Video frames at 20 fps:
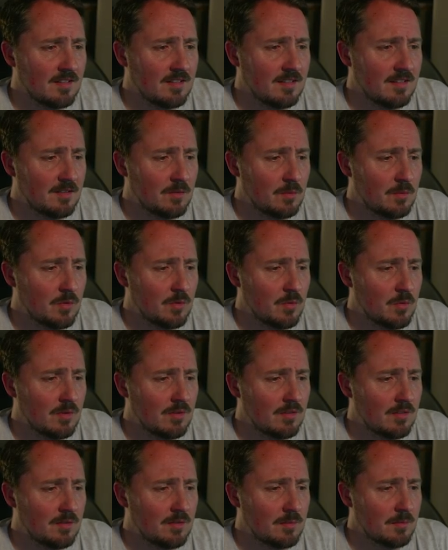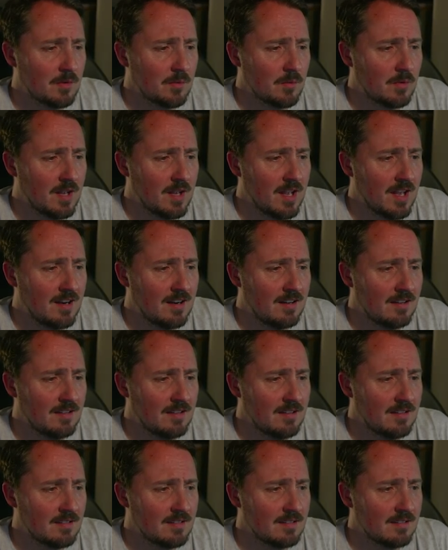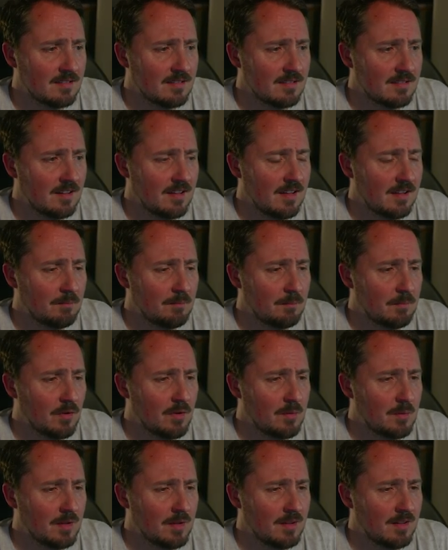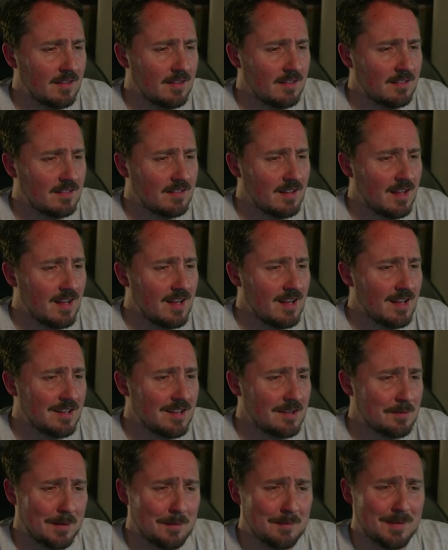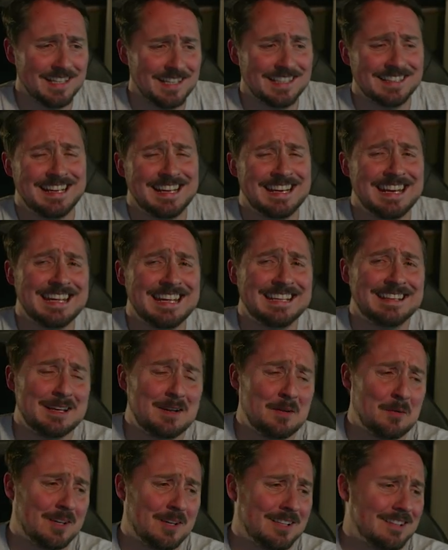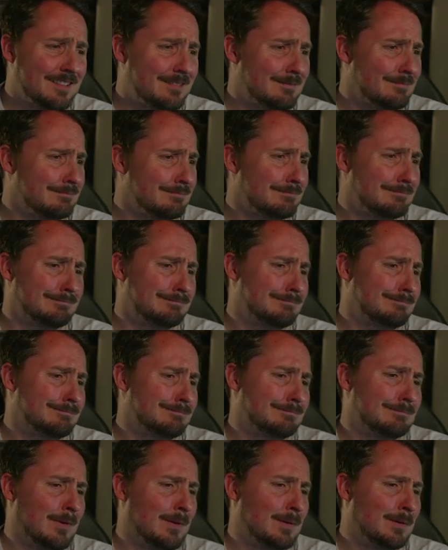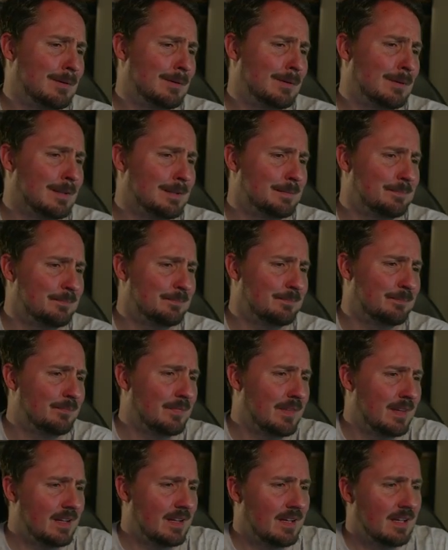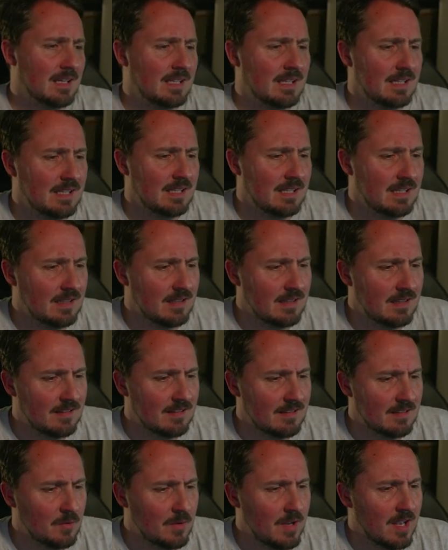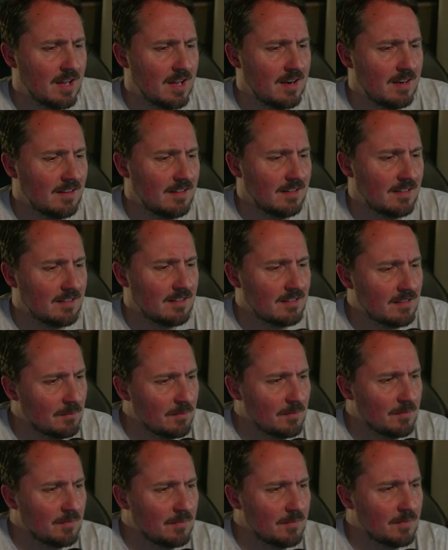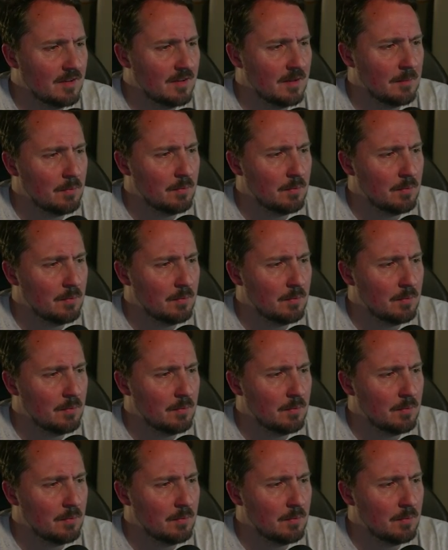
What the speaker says: some cool Kerins. Do they put them under this? Springbank 1080 quid. Oh. Is Kilkerran under something? Do they put